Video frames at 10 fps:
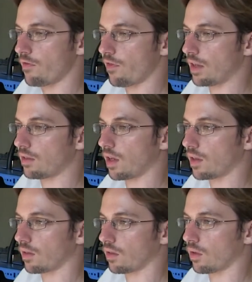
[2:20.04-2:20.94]

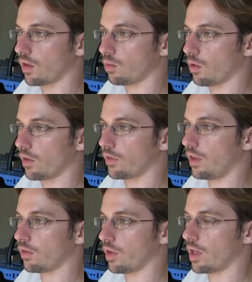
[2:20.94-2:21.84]
Phanteks is one of
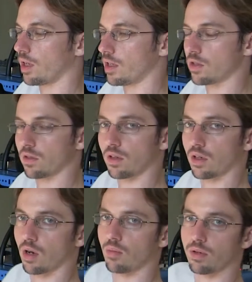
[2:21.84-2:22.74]
these really
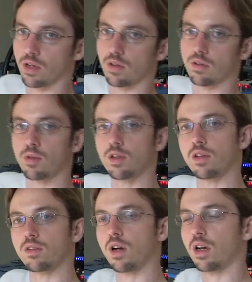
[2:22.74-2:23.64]
interesting companies. I mean,
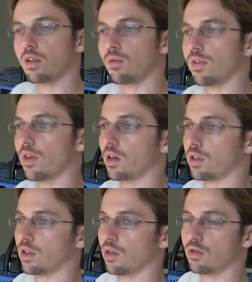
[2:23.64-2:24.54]
they started with
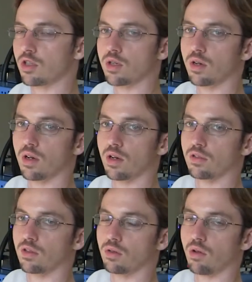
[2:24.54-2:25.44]
their huge
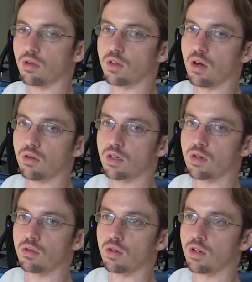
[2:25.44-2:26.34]
dual tower
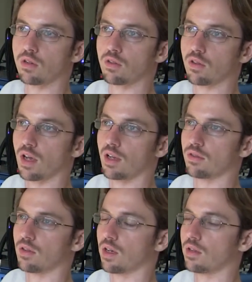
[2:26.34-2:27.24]
coolers,
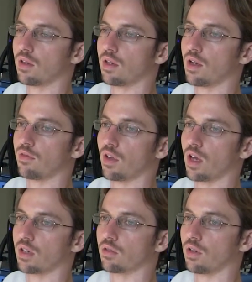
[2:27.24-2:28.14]
and they have
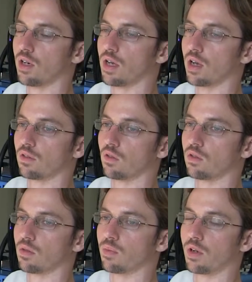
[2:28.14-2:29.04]
like really
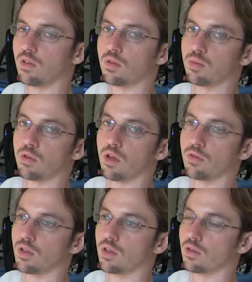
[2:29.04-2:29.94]
understood the principle
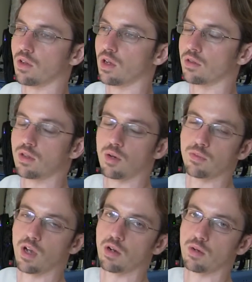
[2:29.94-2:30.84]
of this
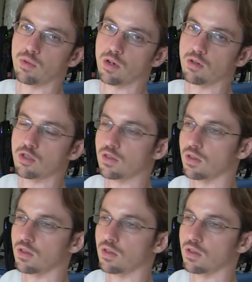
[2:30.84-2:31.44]
top-down approach.